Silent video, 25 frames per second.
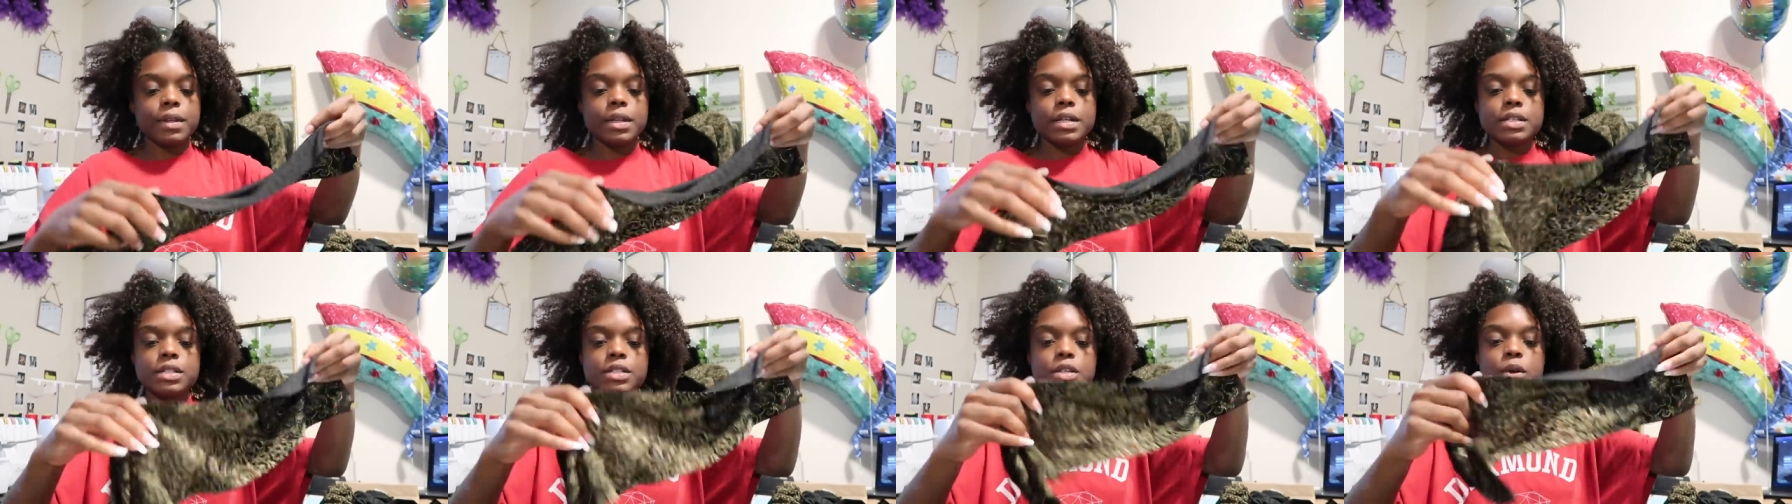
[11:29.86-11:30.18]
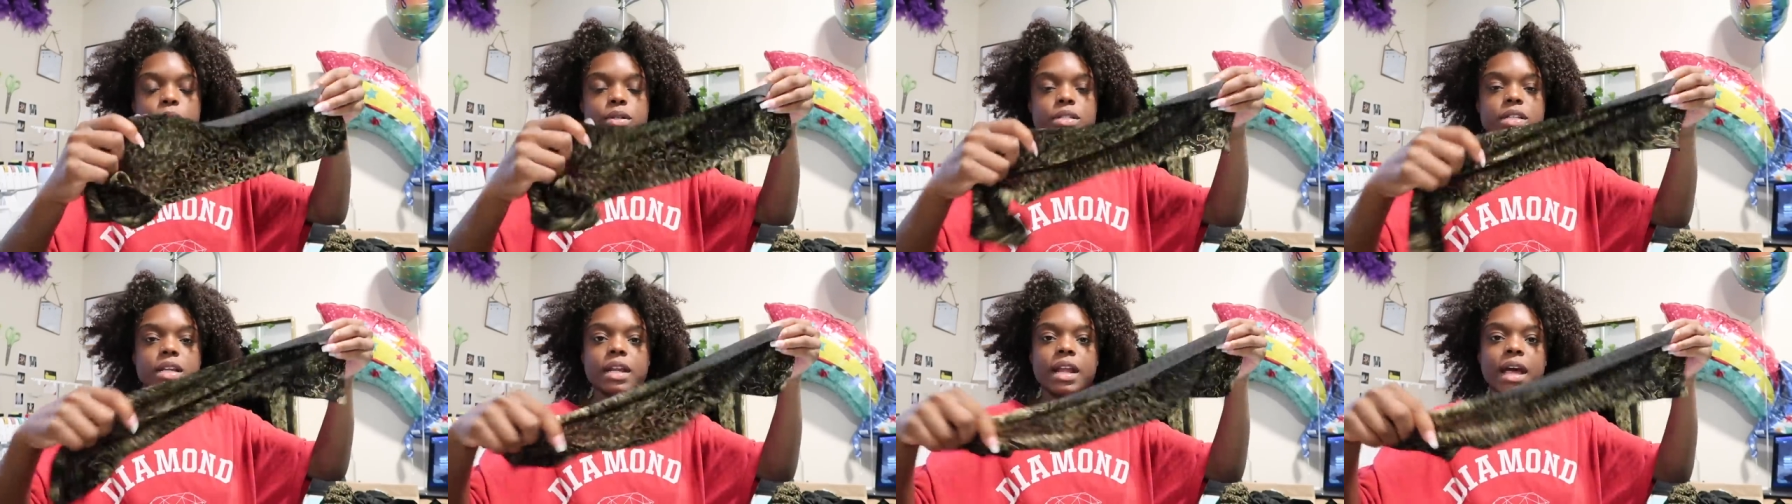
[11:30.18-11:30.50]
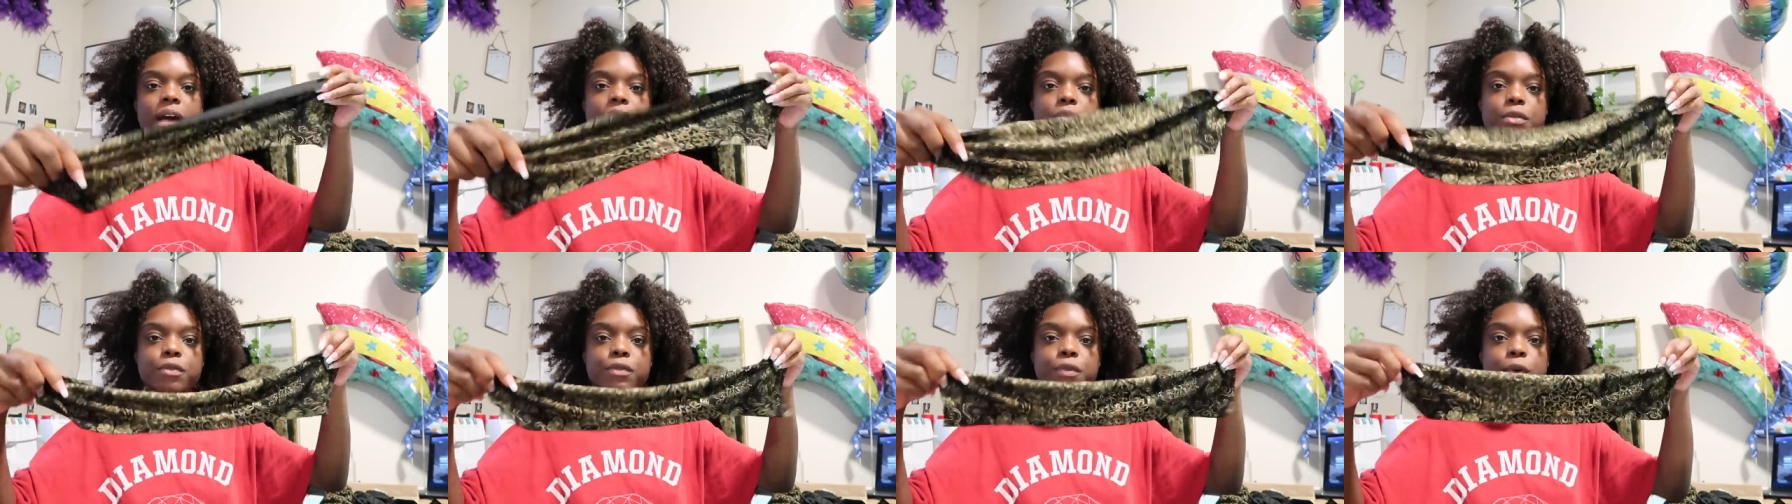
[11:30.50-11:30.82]
so it's gonna
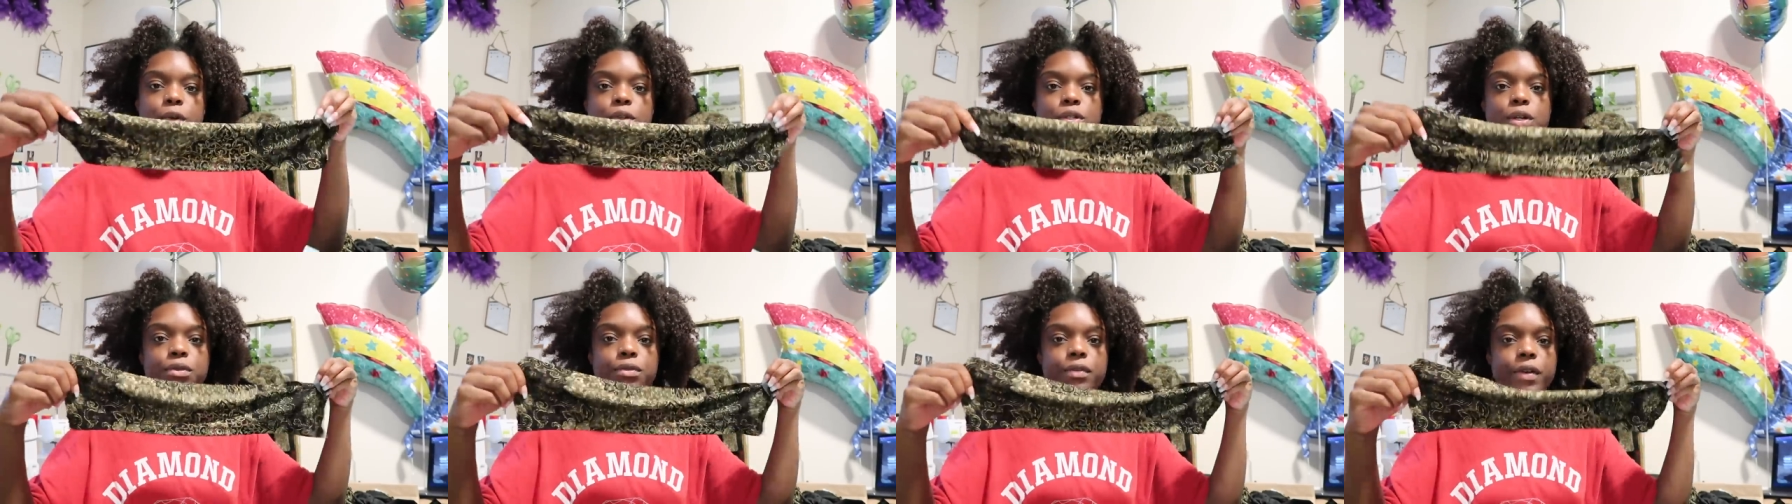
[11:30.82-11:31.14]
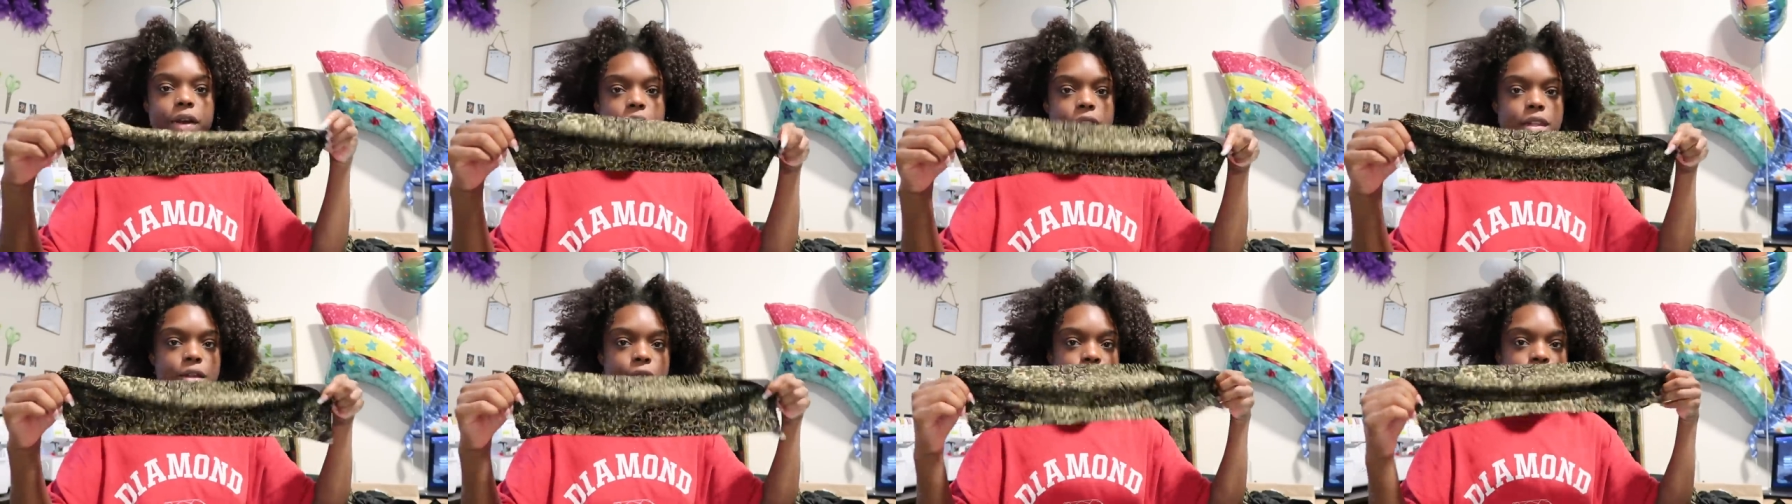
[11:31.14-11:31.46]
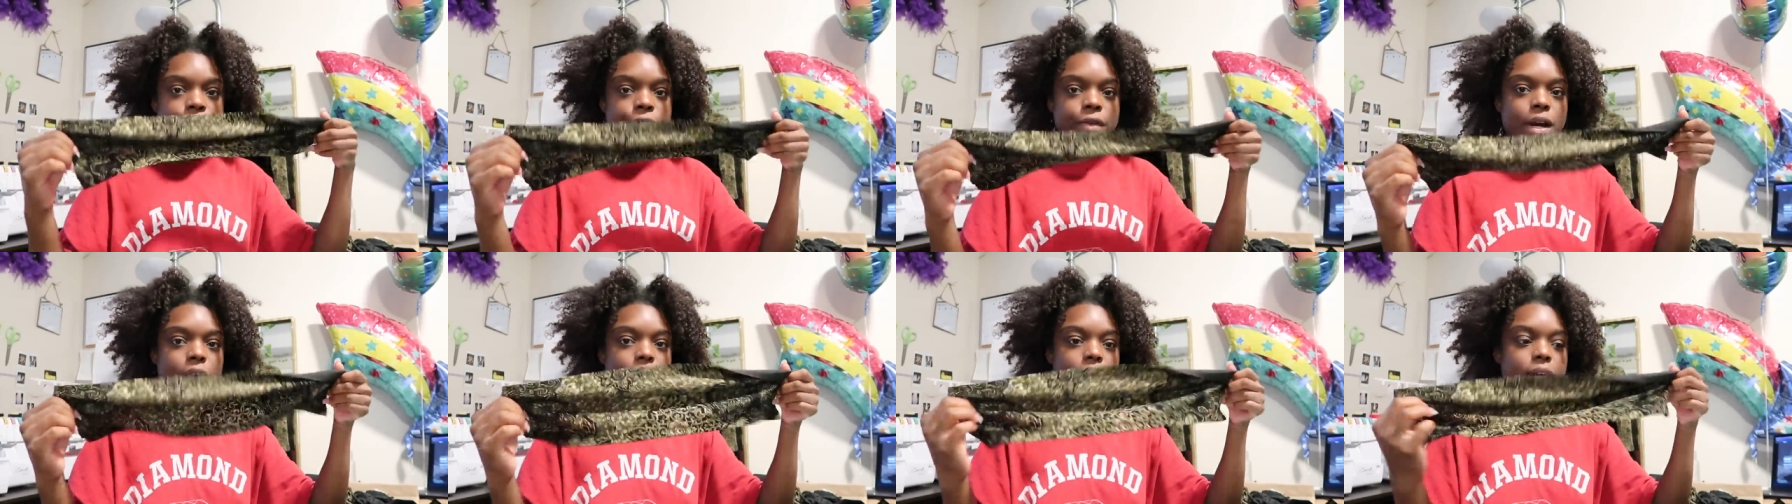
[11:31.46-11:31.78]
have a fold over in the
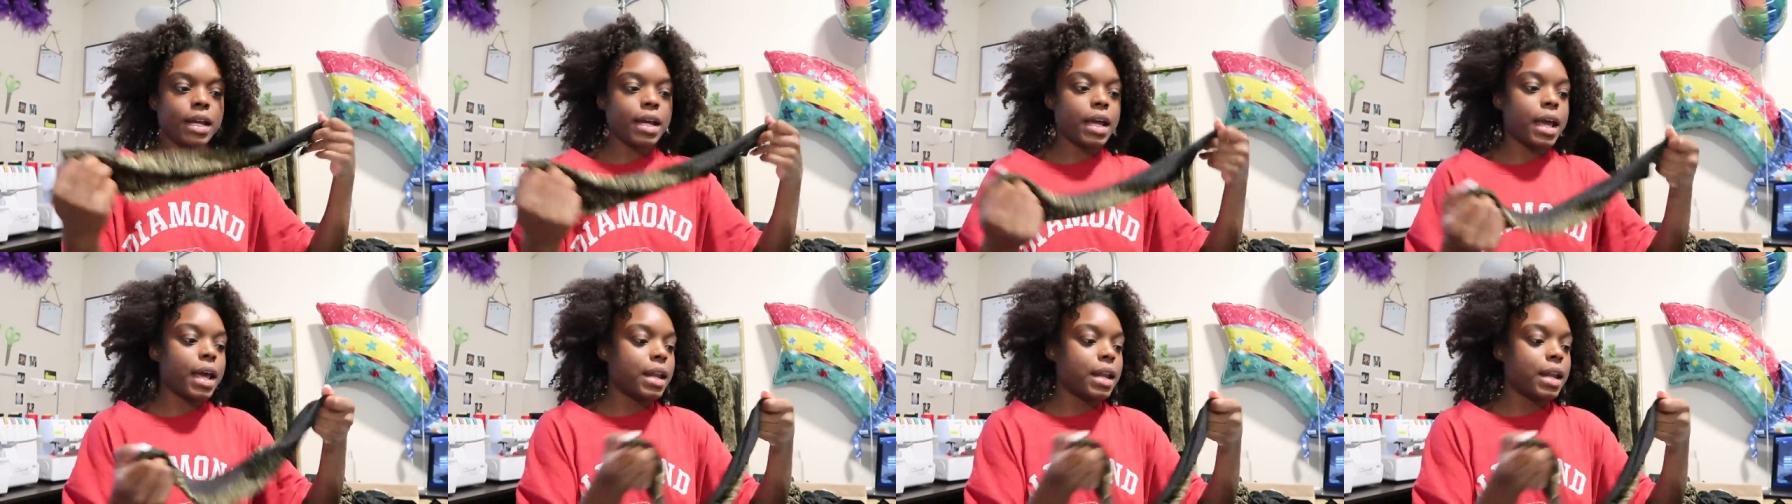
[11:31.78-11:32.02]
front